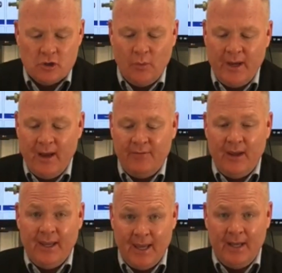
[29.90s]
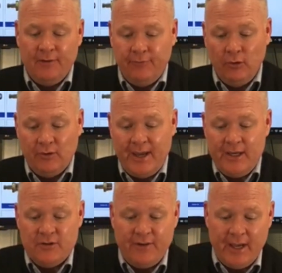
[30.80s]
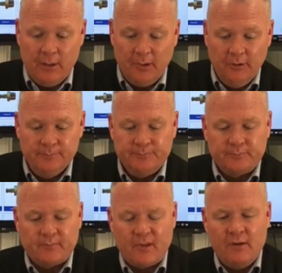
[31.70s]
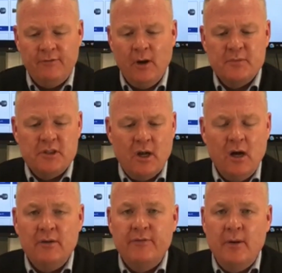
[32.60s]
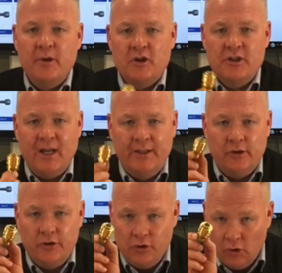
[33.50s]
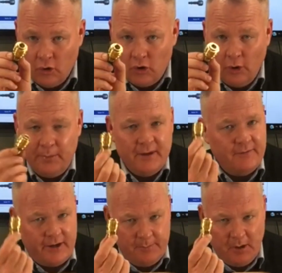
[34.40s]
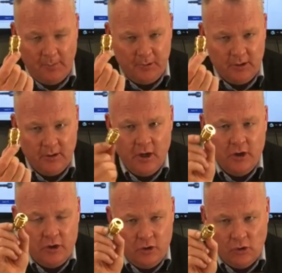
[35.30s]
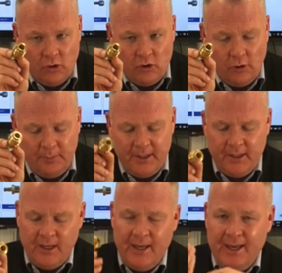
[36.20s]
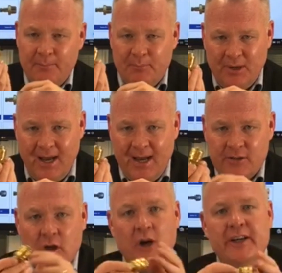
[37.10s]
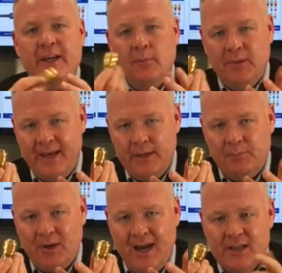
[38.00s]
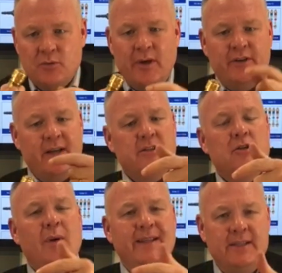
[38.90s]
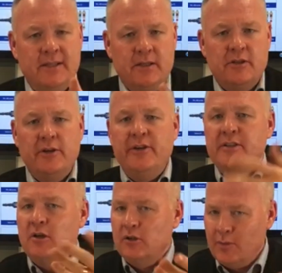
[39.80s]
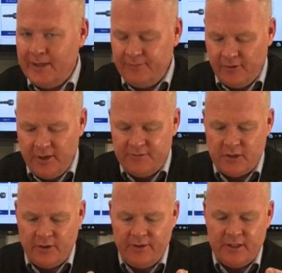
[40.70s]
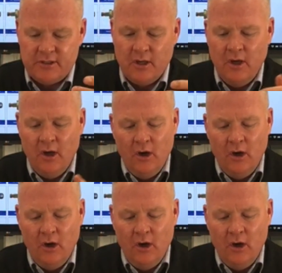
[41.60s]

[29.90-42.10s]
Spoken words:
So we have again a full range available from stock, from your standard Euro coupling, very popular Euro coupling in brass or nickel plated brass, whether that's a 26 series or a 25 series,